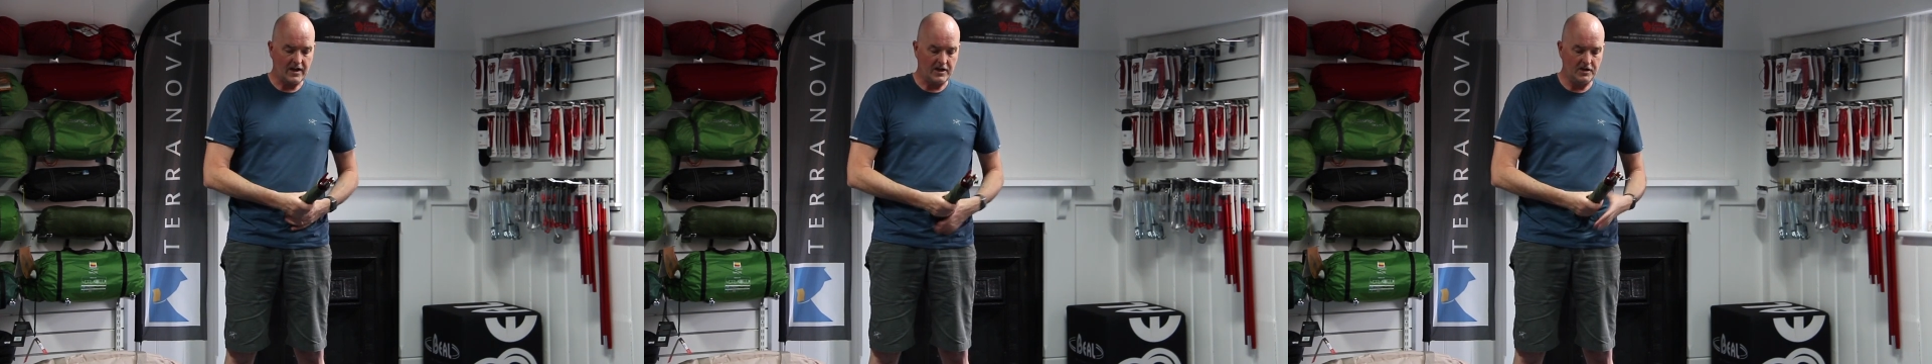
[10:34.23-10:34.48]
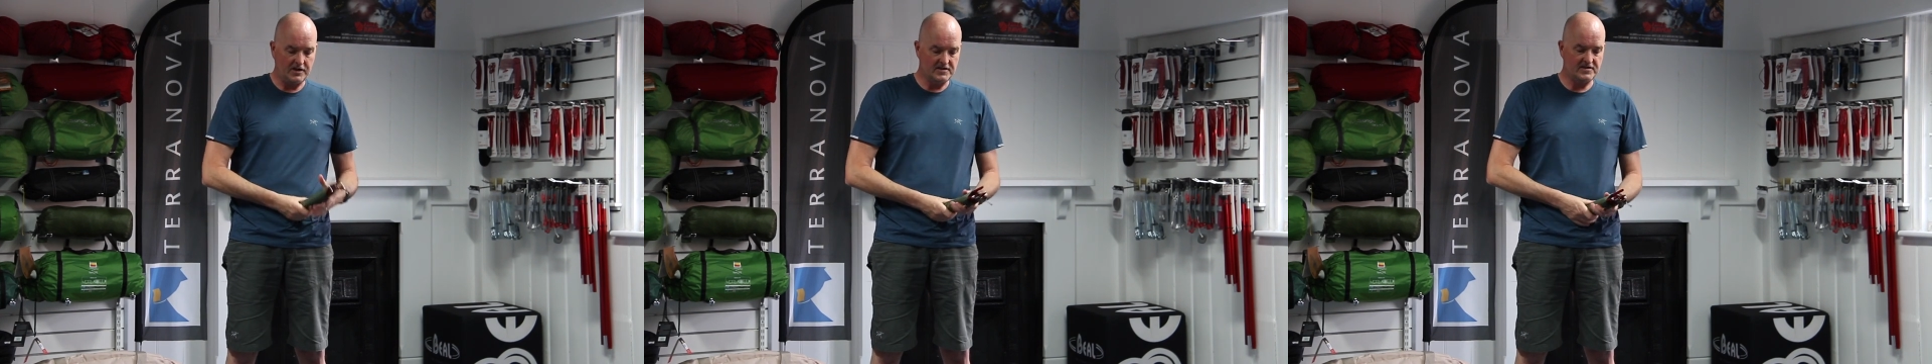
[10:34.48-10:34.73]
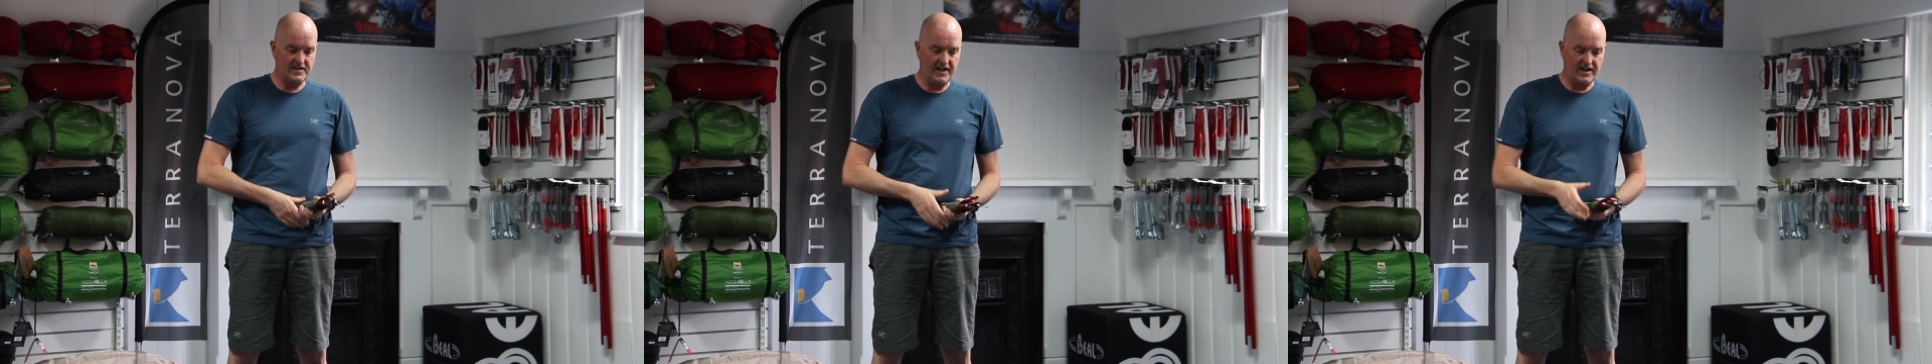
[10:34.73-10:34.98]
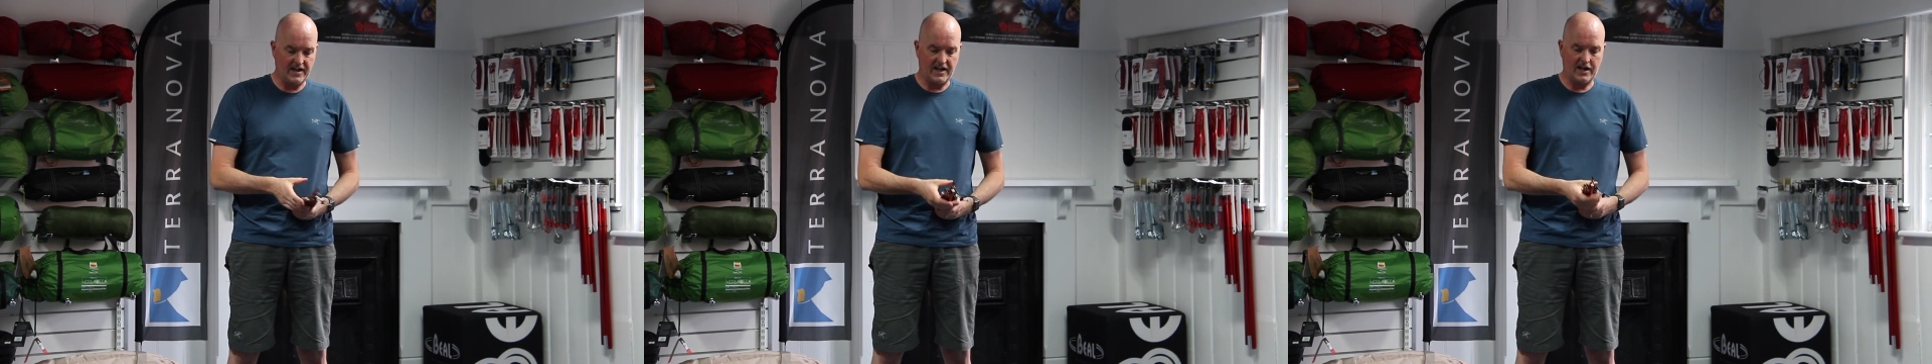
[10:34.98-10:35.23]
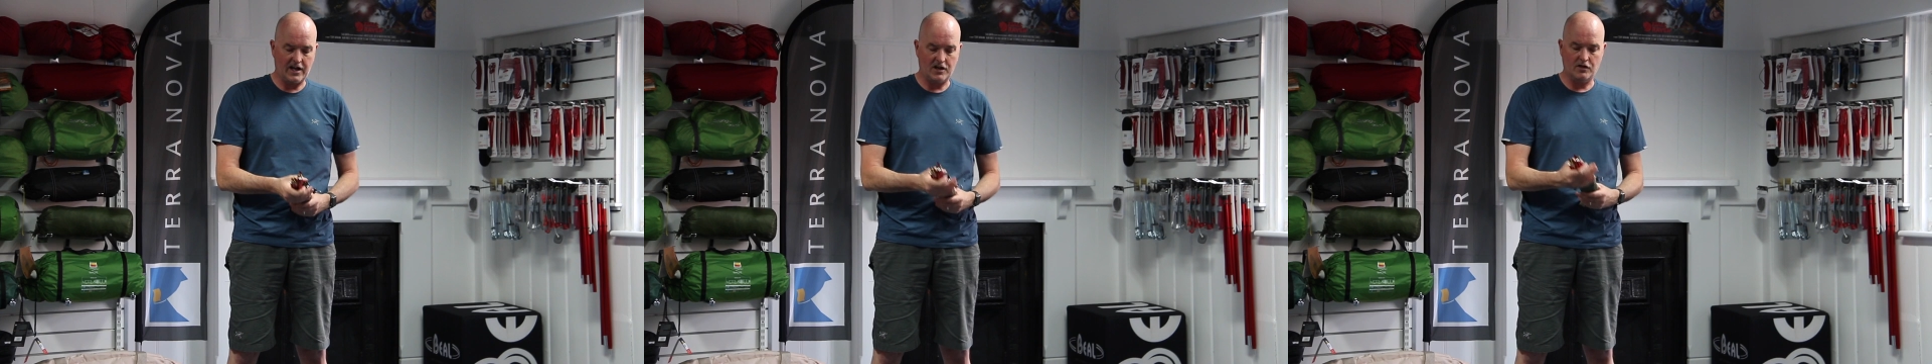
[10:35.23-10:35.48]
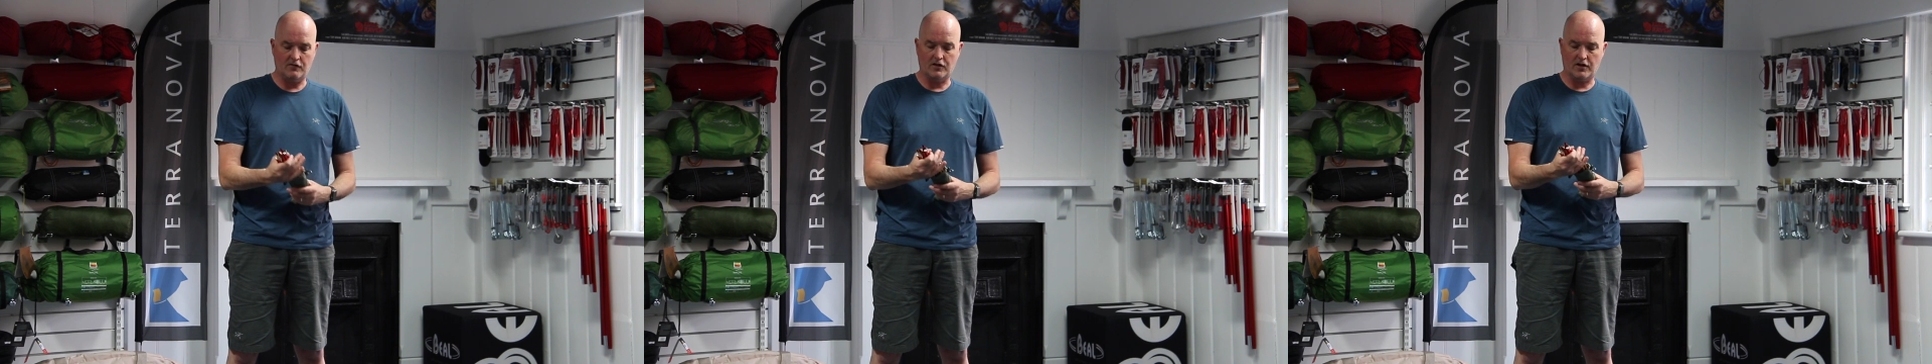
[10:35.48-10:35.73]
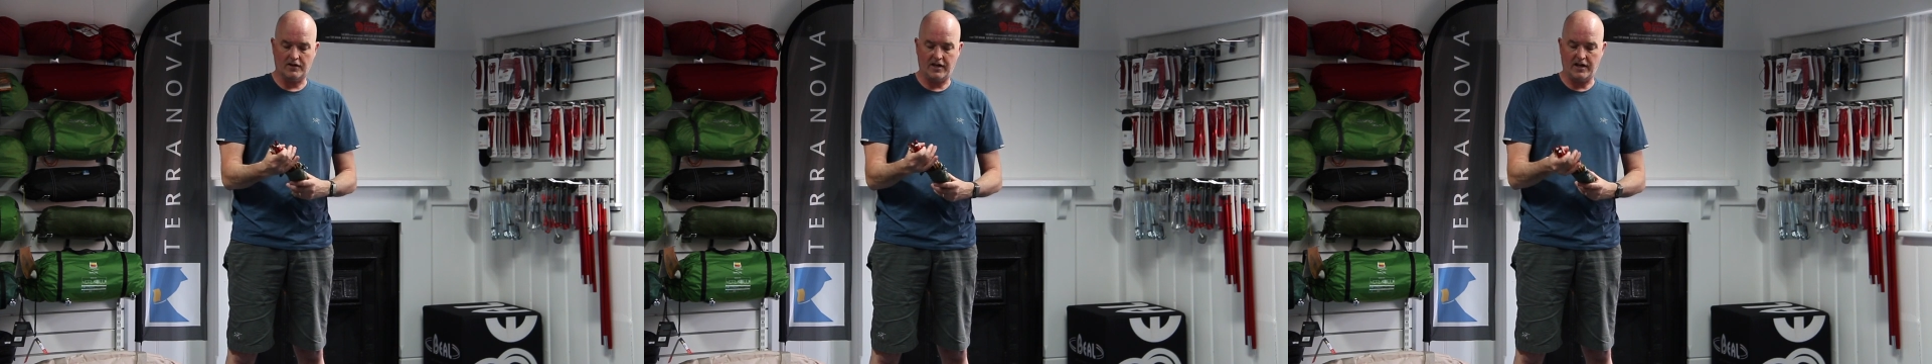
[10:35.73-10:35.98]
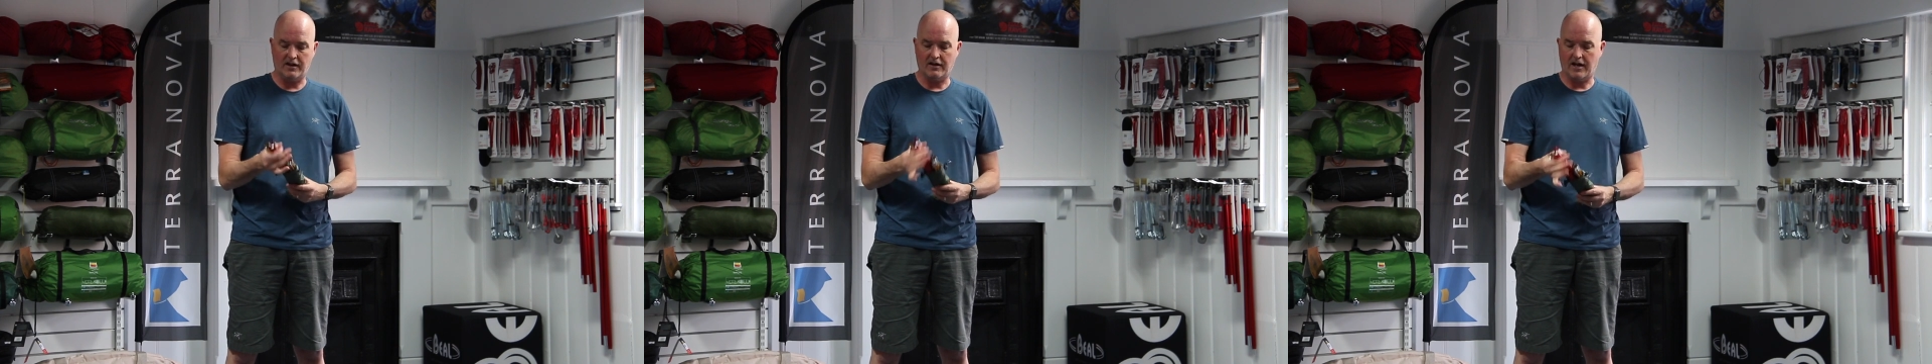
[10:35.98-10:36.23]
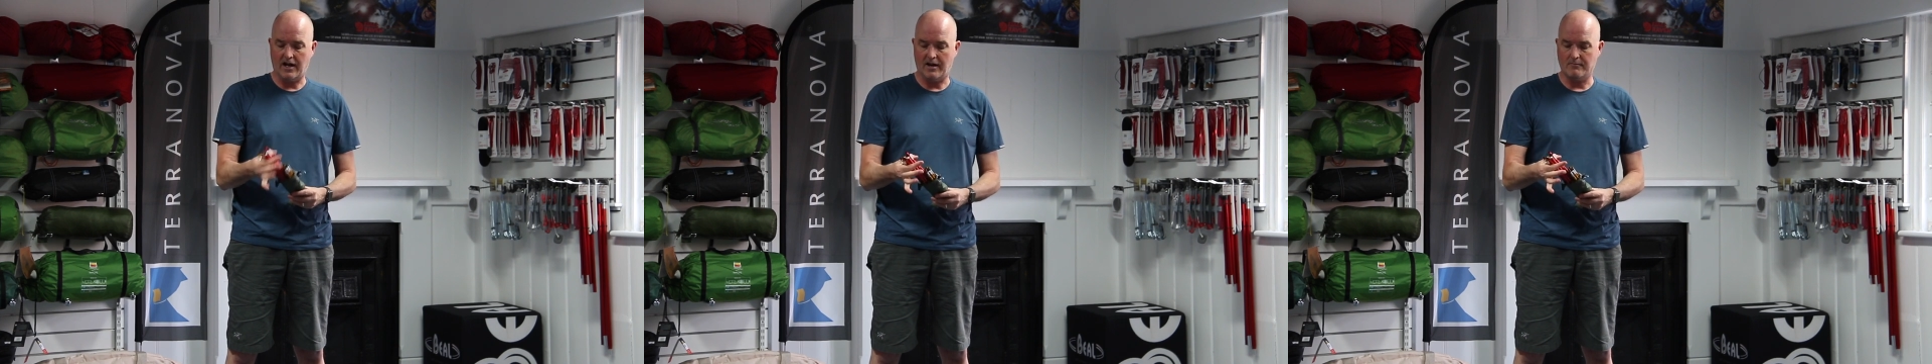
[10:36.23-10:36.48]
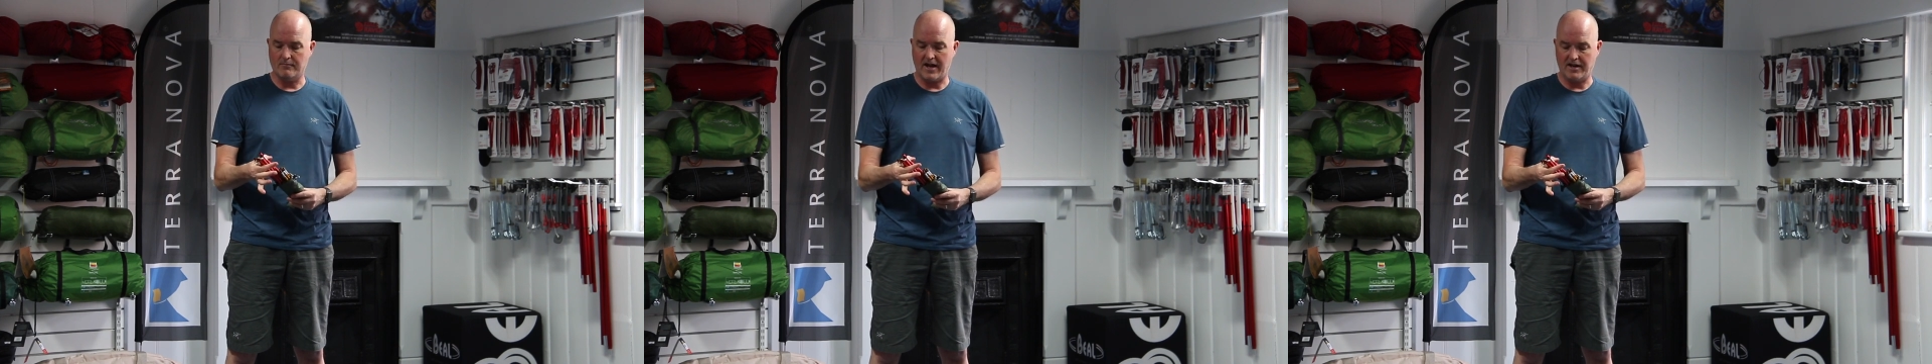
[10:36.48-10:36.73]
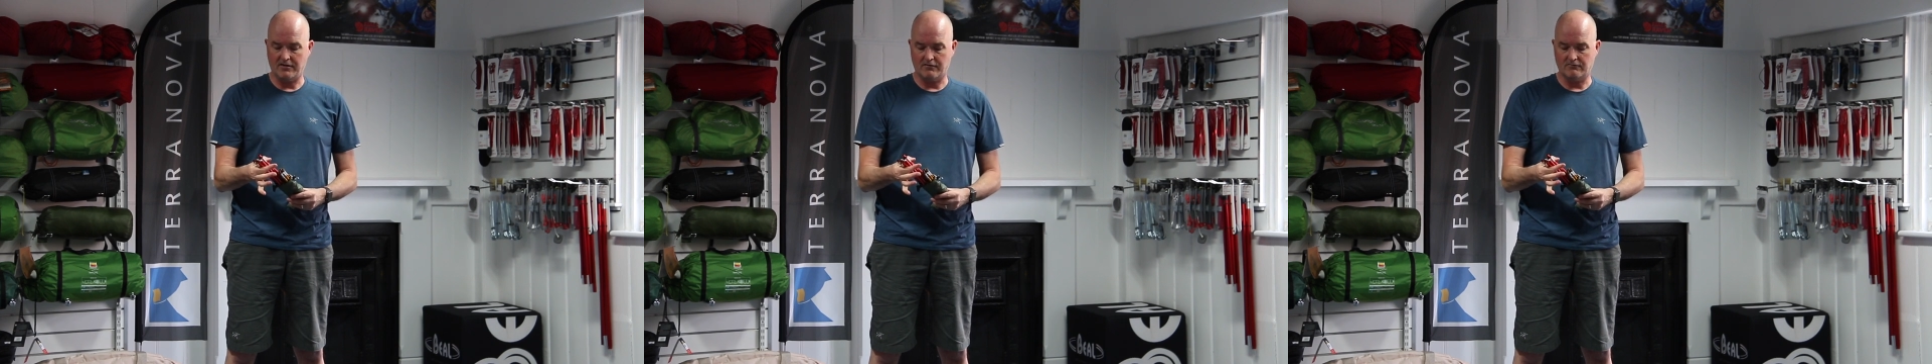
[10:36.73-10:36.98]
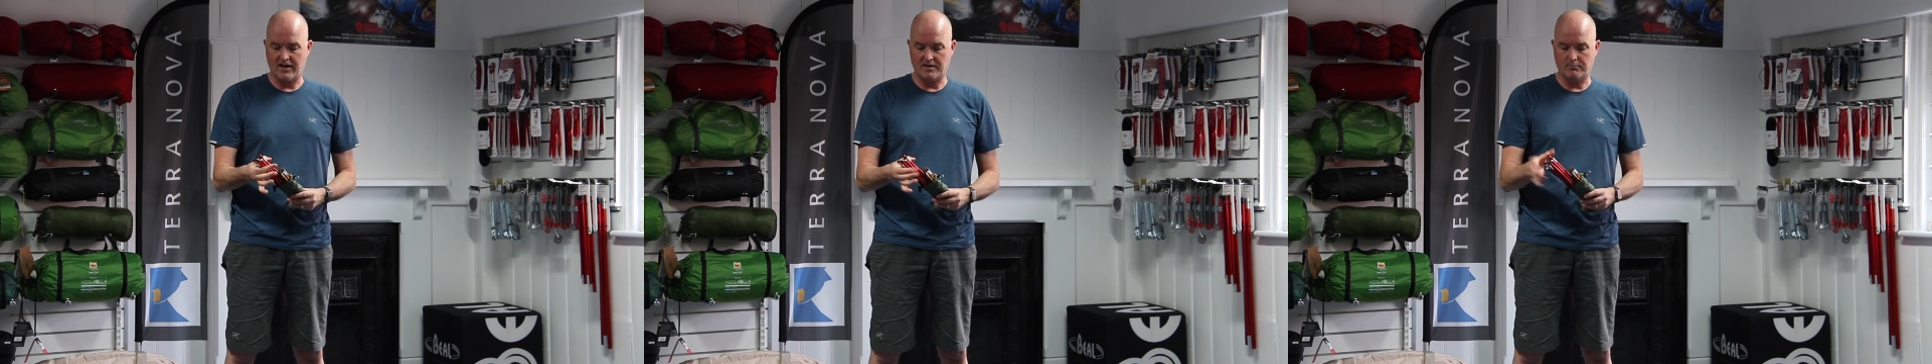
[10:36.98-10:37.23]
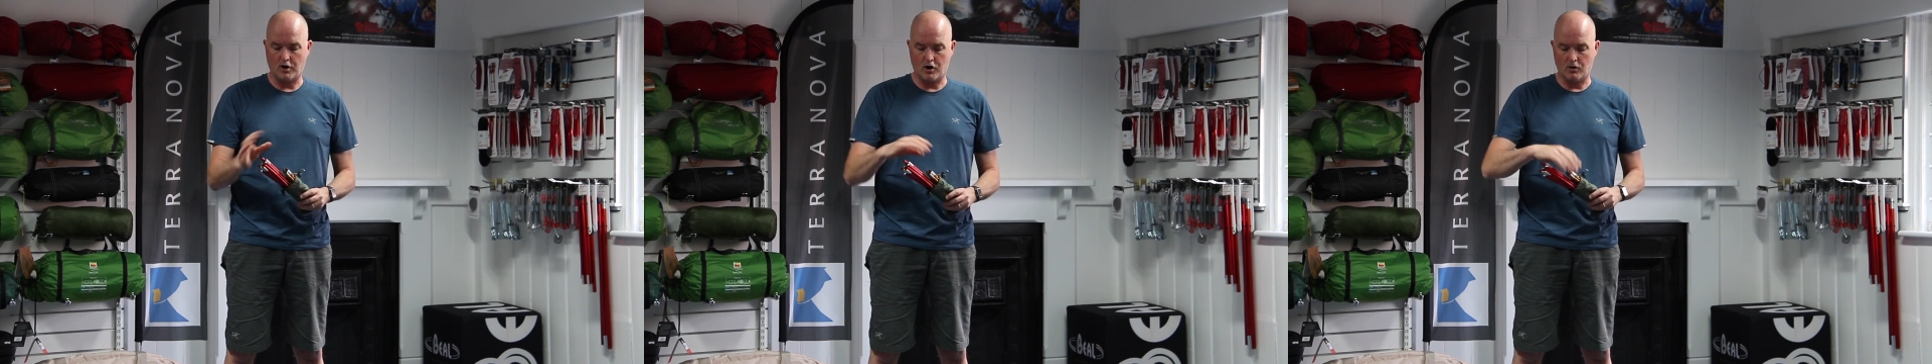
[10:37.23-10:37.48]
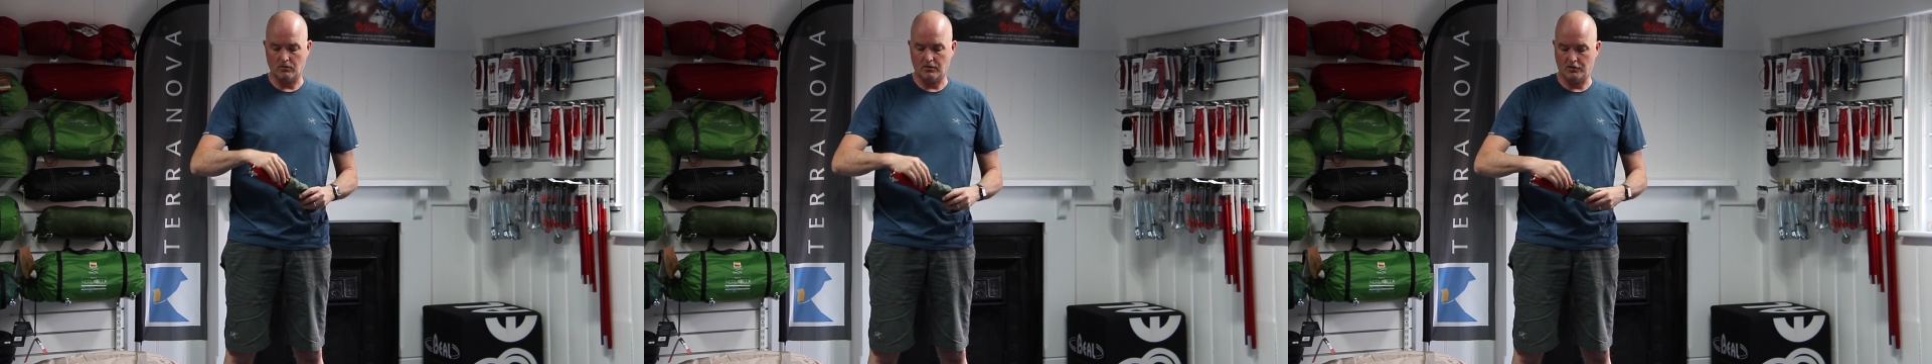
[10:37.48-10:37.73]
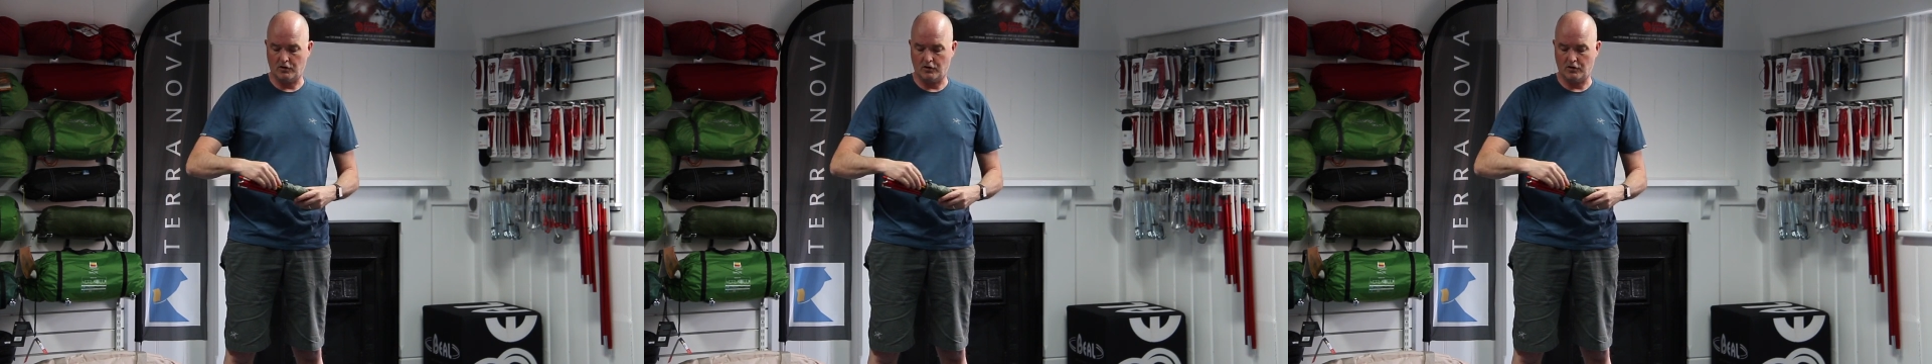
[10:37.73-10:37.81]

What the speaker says: And you can see in here, you've got the main red pole.